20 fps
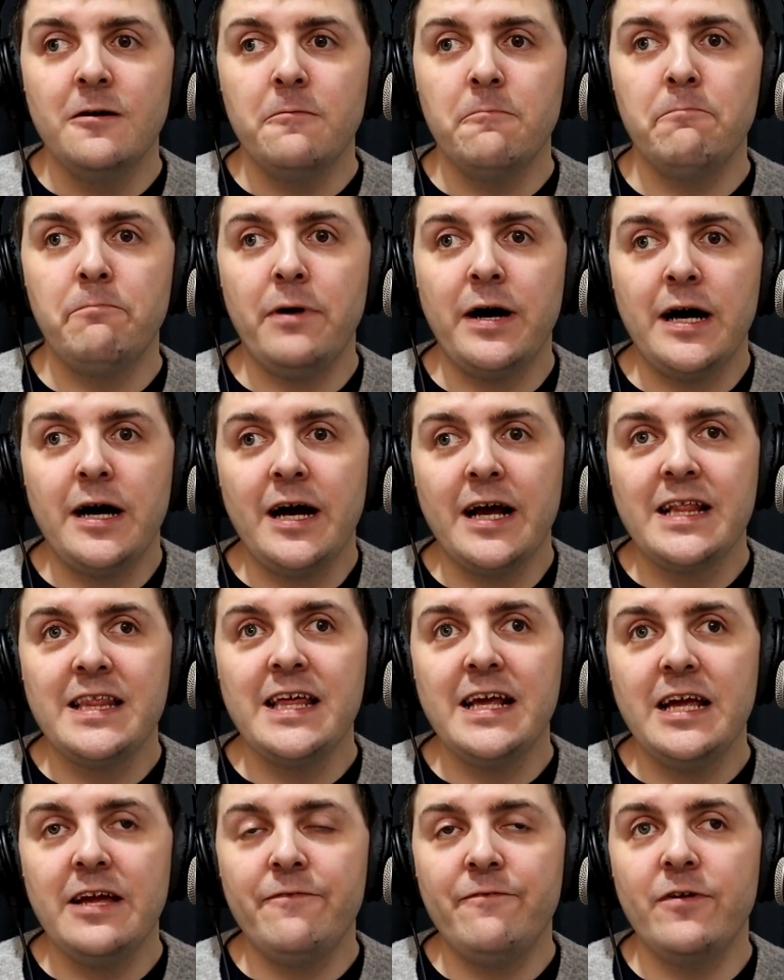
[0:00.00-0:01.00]
but I
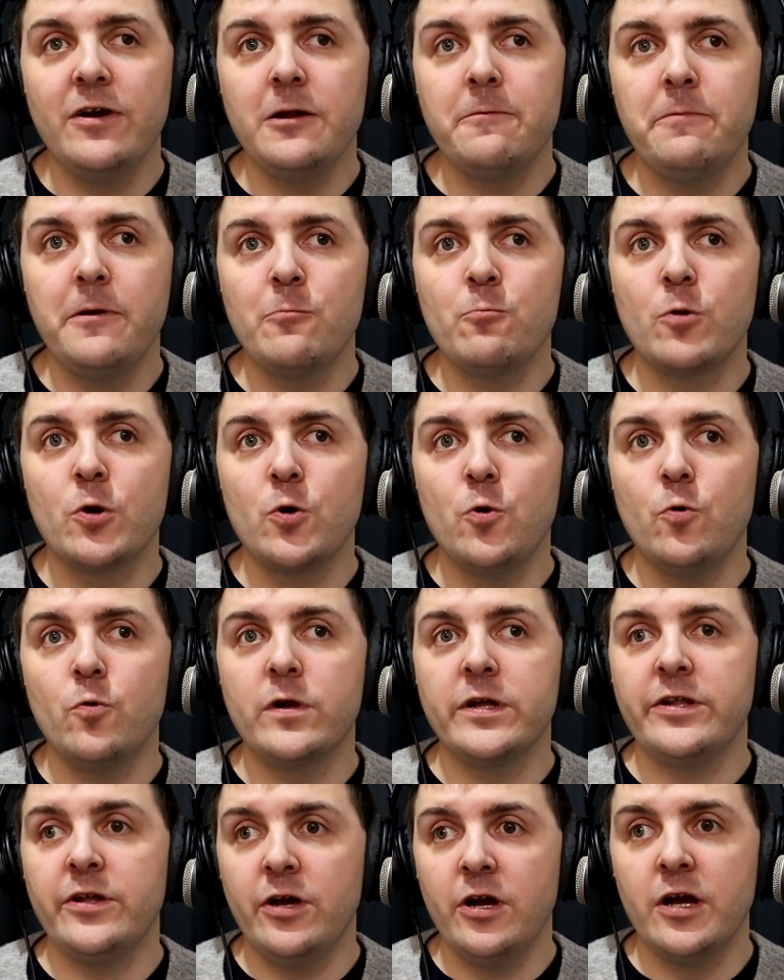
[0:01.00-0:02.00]
think if it had been
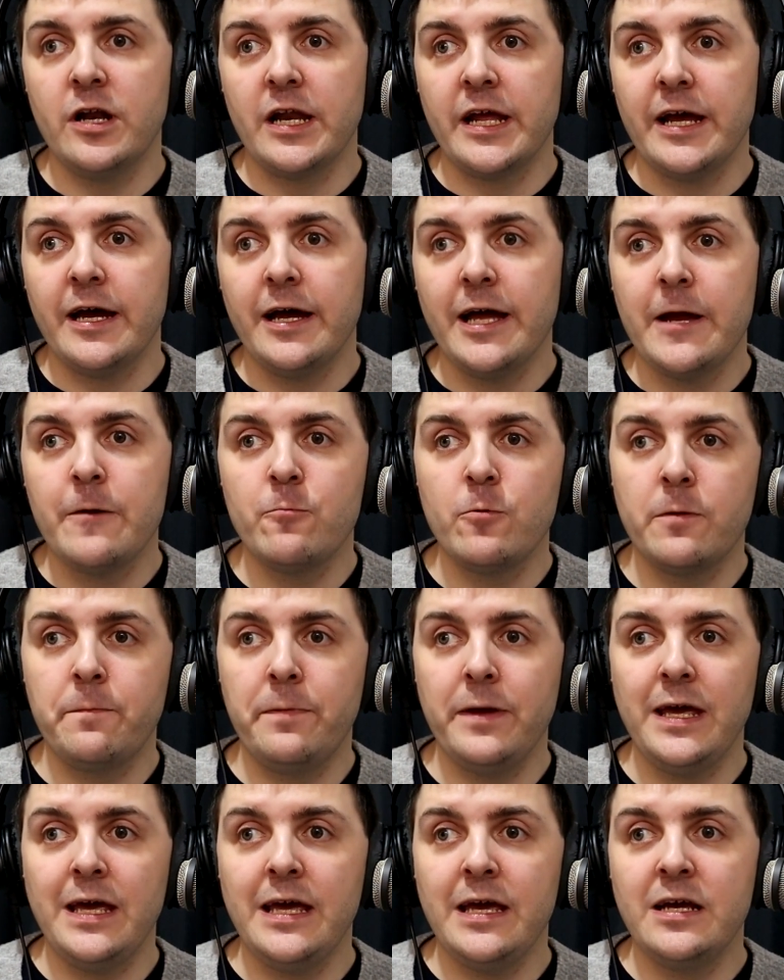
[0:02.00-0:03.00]
recorded earlier, it would
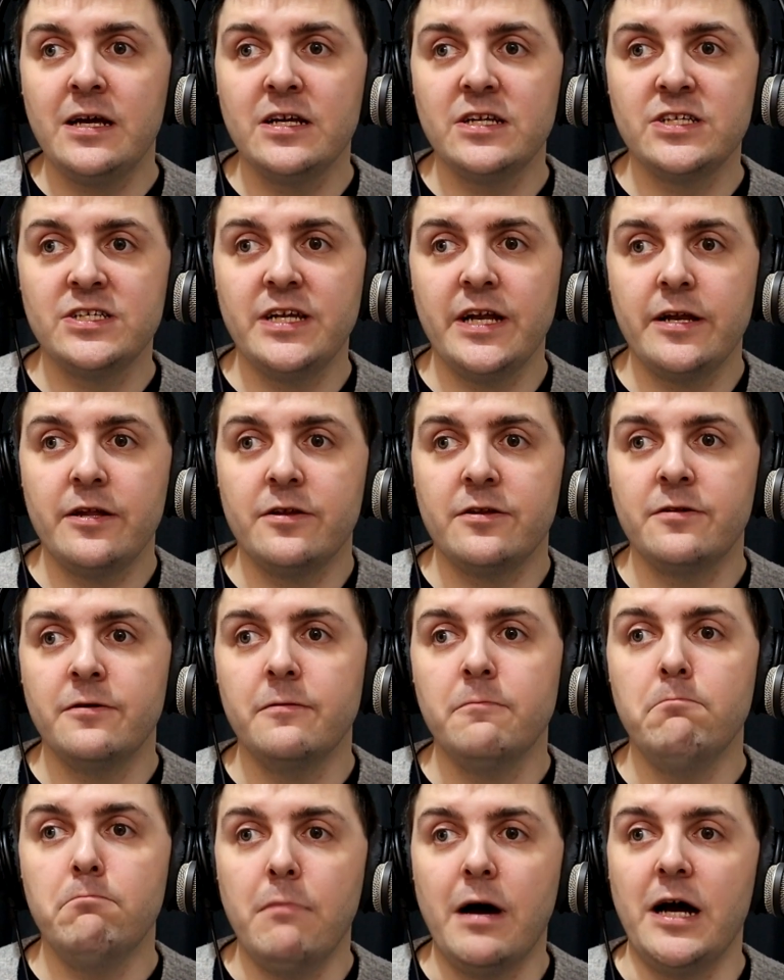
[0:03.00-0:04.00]
be considered
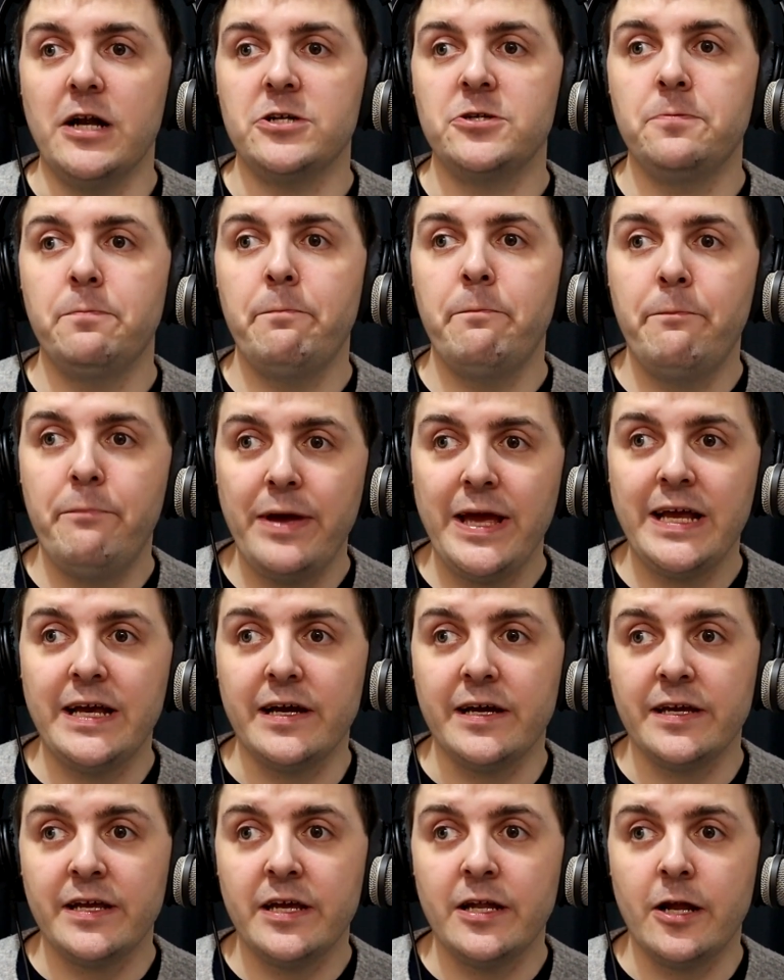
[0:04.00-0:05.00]
much
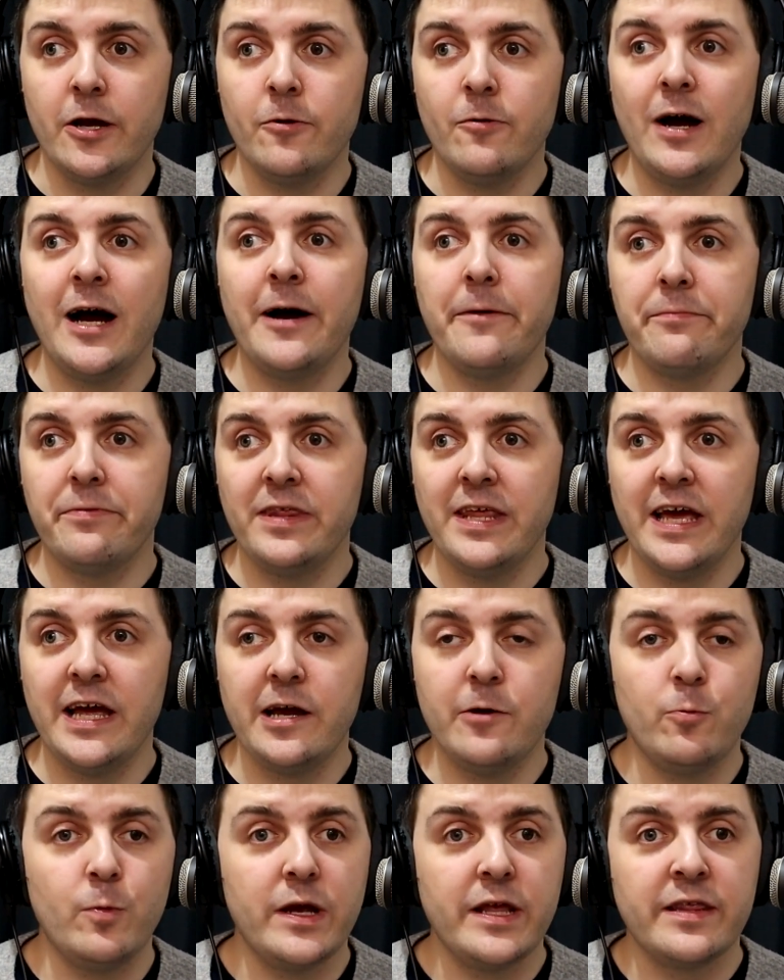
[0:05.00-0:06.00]
bigger, you know, up
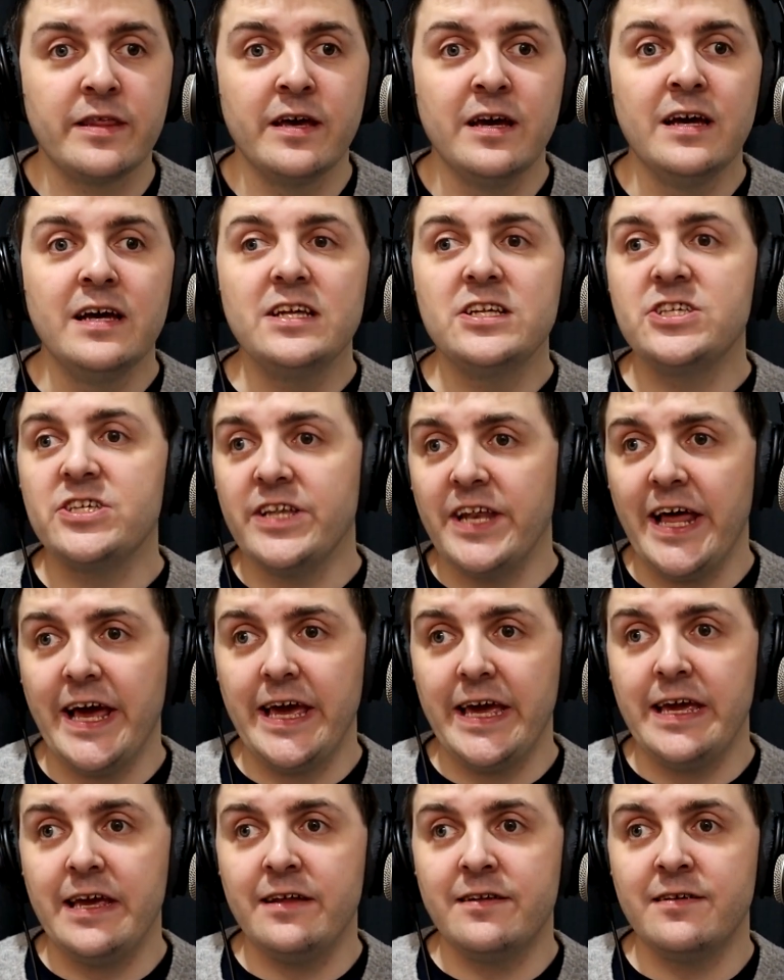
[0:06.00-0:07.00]
there with
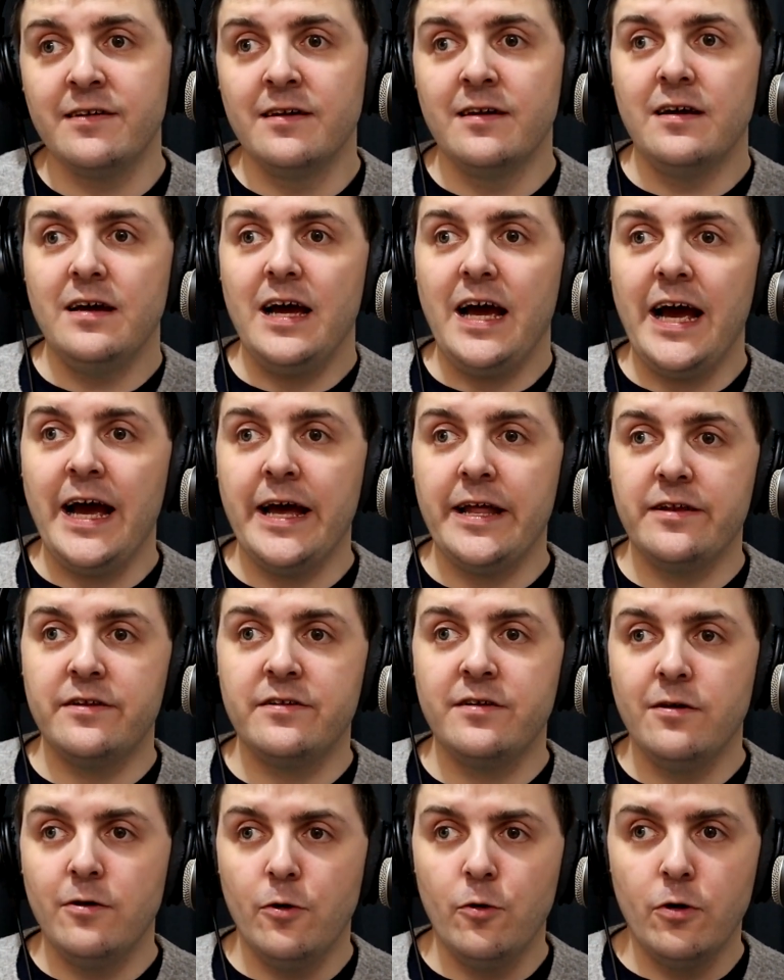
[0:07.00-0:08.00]
Slade
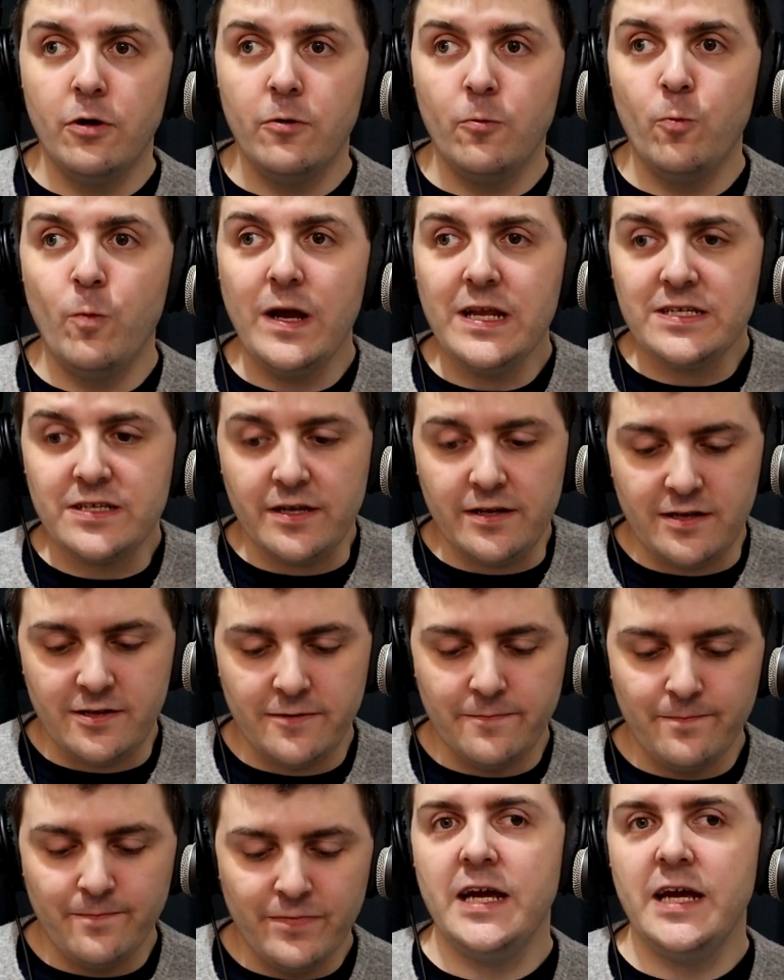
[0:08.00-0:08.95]
and Wizard.